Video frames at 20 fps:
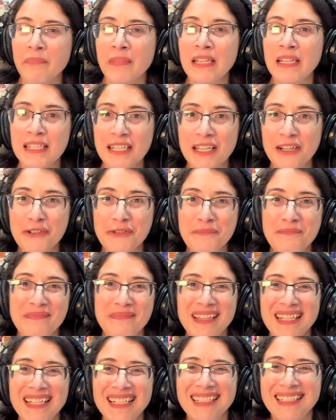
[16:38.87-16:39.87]
So
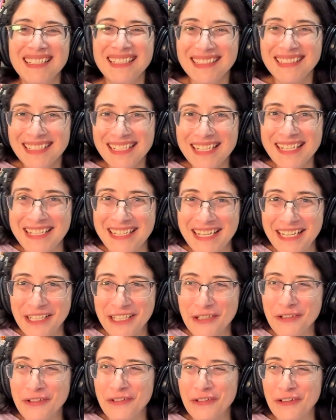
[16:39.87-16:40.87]
this is it
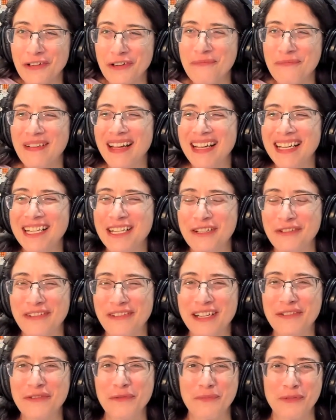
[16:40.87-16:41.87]
for my
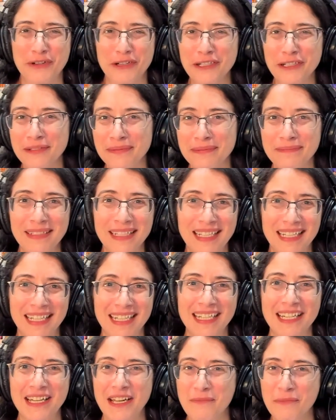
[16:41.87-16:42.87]
trend report.
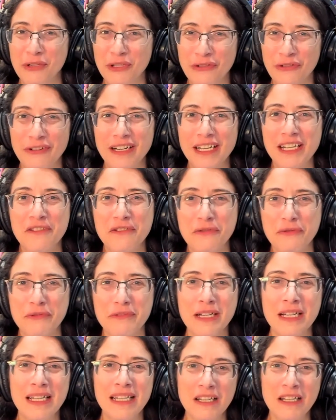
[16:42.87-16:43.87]
I'm sure I'll
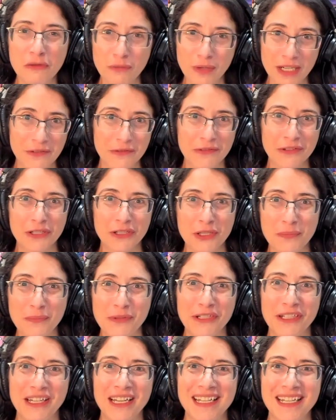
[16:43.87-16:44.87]
do one of those
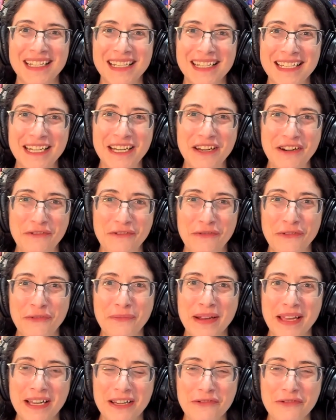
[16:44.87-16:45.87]
podcasts a year
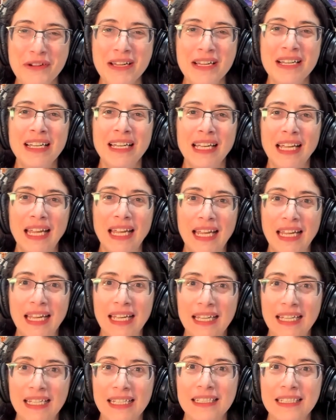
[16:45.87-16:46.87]
from now
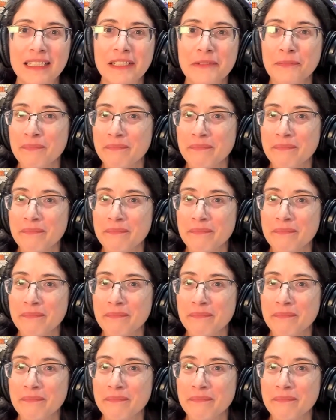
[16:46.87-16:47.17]
and